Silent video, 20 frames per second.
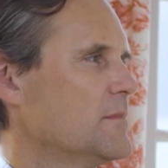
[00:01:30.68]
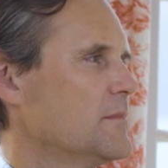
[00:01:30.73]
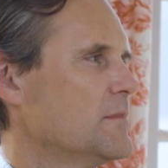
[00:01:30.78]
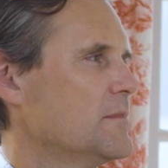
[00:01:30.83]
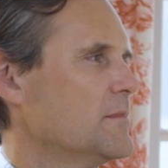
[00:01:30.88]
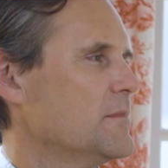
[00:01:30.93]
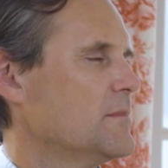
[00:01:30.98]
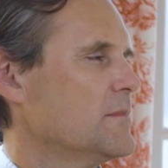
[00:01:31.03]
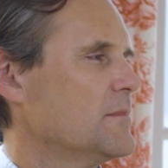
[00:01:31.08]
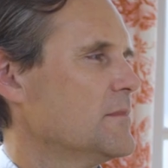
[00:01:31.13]

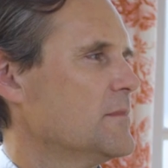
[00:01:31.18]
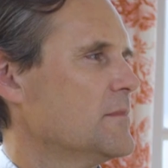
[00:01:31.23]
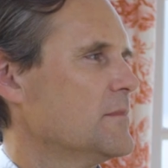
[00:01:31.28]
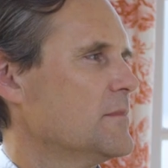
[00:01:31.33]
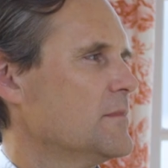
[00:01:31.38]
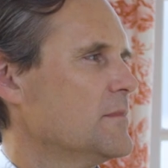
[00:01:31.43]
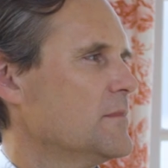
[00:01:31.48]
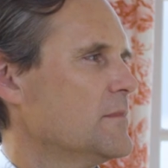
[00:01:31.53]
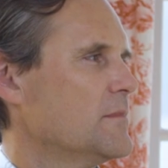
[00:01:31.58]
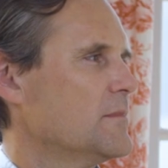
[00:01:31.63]

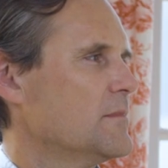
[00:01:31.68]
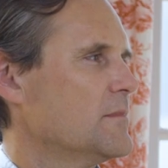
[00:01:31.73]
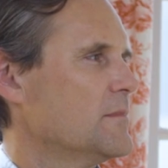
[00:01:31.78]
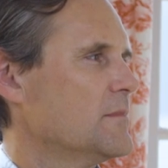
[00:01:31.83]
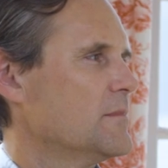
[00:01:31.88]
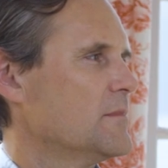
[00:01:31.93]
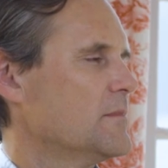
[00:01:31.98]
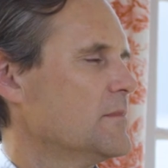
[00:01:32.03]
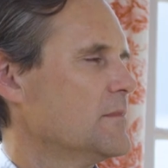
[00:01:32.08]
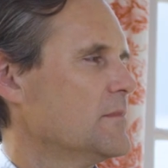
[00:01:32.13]

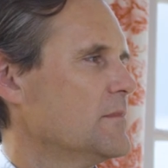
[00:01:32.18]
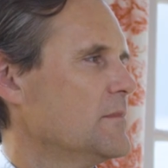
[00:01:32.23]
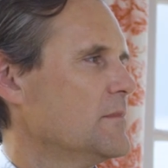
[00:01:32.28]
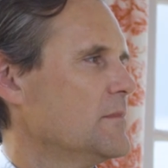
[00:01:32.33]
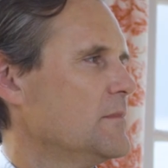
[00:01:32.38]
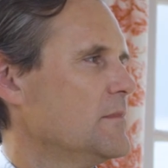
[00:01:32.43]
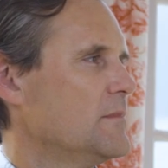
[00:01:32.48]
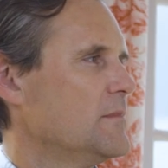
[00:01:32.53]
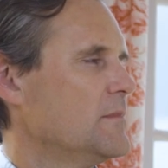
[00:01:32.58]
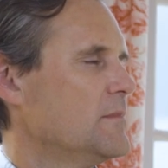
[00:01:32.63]

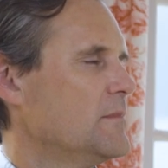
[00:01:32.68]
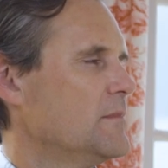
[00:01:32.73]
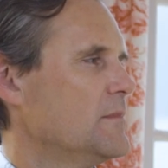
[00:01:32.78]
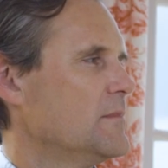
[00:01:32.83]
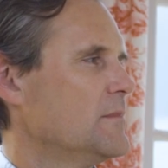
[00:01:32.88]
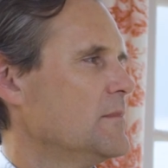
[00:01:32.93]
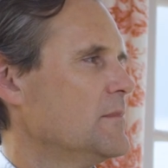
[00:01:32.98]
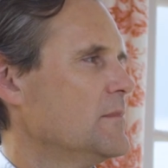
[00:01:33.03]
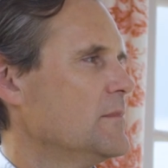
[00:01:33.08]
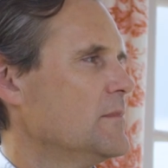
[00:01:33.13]

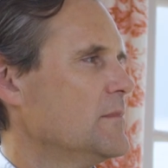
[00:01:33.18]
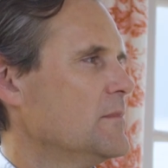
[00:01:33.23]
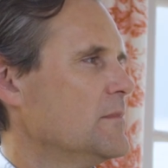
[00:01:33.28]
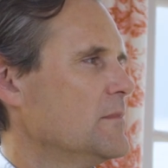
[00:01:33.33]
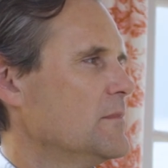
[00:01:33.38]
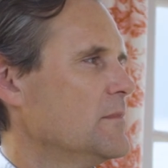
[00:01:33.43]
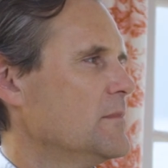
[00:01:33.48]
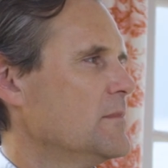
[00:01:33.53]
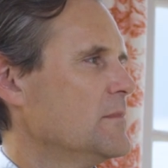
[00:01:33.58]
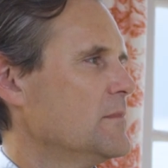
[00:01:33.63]

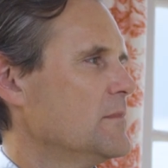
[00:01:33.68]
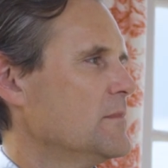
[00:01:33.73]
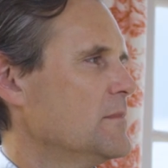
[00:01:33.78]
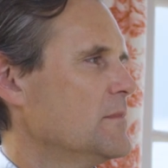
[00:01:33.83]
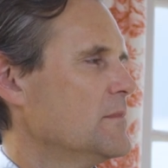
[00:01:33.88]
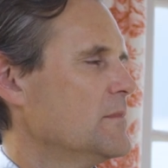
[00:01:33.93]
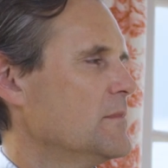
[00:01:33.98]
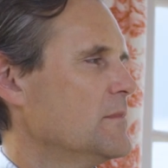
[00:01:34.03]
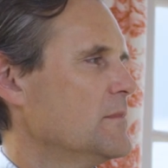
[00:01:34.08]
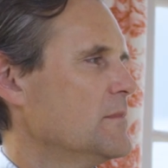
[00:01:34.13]

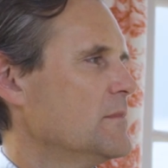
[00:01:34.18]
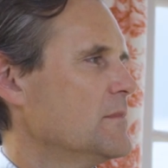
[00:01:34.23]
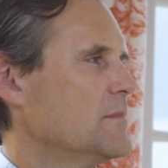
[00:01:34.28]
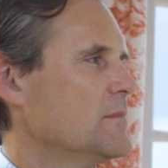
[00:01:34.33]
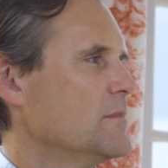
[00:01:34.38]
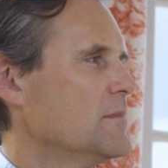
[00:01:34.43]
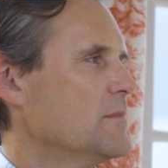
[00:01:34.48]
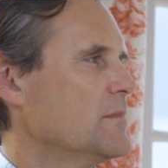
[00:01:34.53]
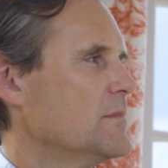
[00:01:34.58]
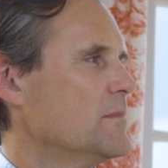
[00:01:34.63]

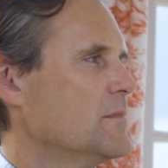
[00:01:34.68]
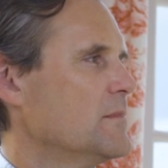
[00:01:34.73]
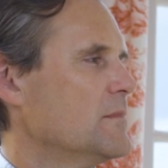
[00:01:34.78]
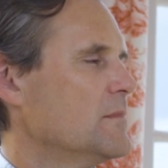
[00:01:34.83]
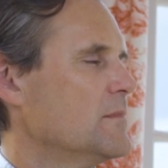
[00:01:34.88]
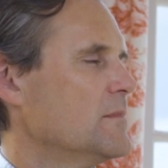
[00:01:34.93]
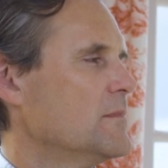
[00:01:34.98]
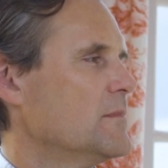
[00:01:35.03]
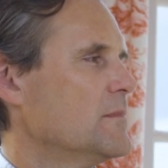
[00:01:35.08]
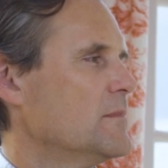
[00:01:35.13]

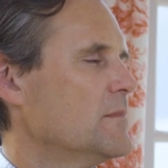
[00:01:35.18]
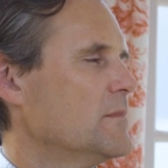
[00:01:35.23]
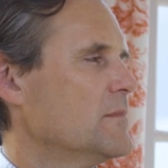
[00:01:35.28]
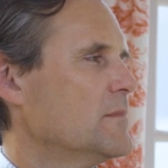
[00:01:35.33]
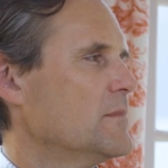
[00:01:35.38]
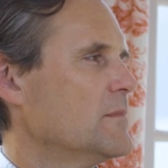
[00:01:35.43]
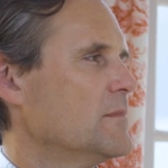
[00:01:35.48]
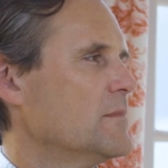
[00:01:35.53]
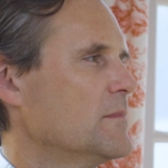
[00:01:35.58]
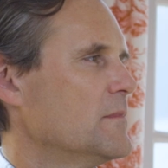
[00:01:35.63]

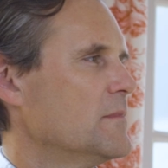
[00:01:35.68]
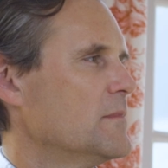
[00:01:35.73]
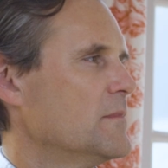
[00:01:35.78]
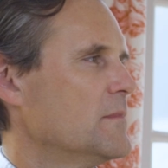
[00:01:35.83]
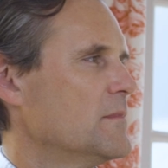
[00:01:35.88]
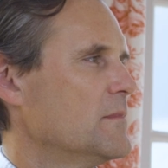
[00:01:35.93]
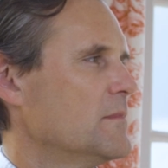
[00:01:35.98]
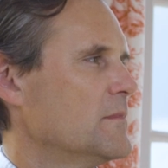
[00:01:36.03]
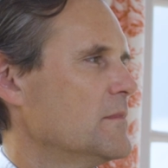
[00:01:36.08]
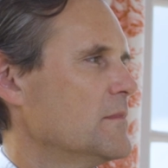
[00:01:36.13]

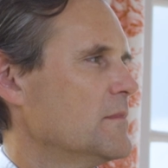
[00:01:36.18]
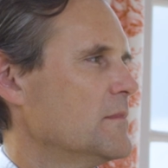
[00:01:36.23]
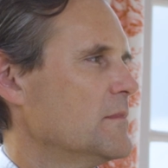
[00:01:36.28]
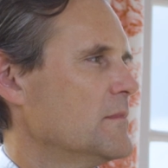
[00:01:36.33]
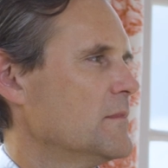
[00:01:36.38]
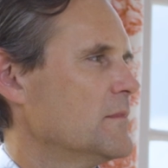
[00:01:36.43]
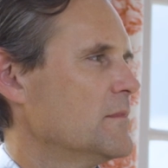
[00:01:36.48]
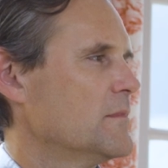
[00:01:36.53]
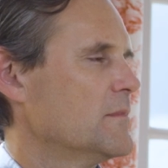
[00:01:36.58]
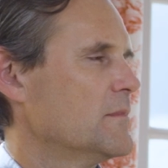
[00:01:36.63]

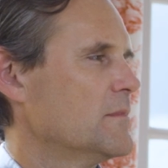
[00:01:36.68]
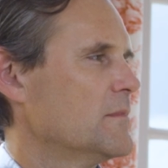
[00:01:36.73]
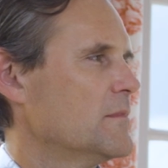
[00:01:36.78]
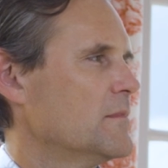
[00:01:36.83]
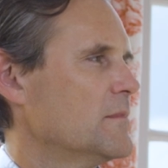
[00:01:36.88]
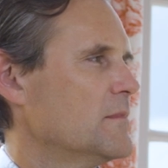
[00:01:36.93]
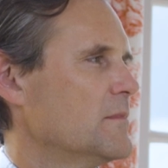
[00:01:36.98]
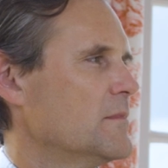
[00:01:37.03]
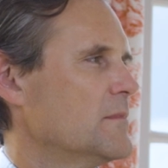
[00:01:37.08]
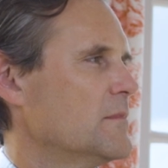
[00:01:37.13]

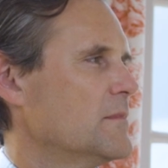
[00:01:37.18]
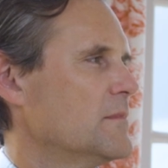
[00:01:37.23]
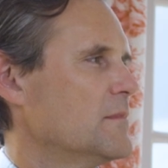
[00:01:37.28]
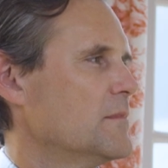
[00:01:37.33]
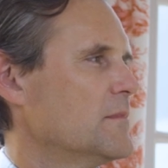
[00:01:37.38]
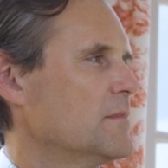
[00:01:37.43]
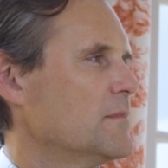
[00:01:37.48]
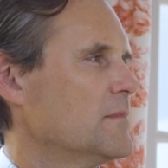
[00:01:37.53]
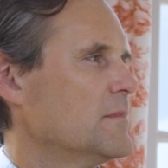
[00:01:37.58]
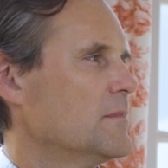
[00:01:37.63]

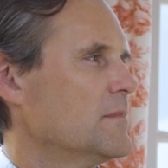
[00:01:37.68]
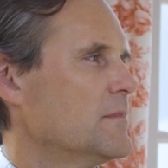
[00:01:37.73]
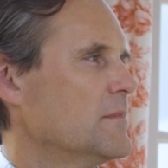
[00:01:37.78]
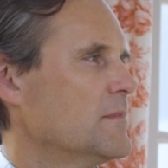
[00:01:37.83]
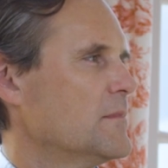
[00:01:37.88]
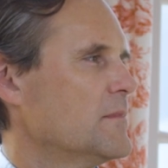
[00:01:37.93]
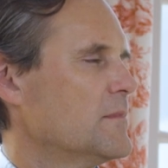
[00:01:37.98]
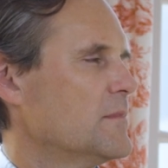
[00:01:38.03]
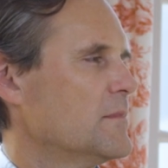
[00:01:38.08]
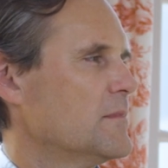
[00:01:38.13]

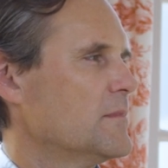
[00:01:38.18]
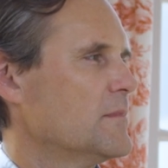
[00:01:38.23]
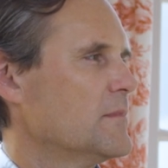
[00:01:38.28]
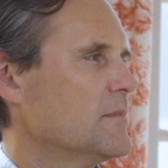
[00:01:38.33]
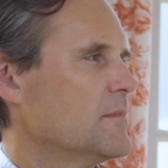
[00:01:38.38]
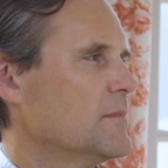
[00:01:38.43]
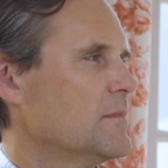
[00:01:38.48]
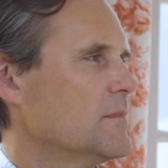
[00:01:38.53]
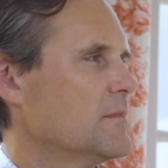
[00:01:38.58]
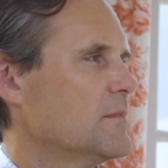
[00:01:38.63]
(not speaking)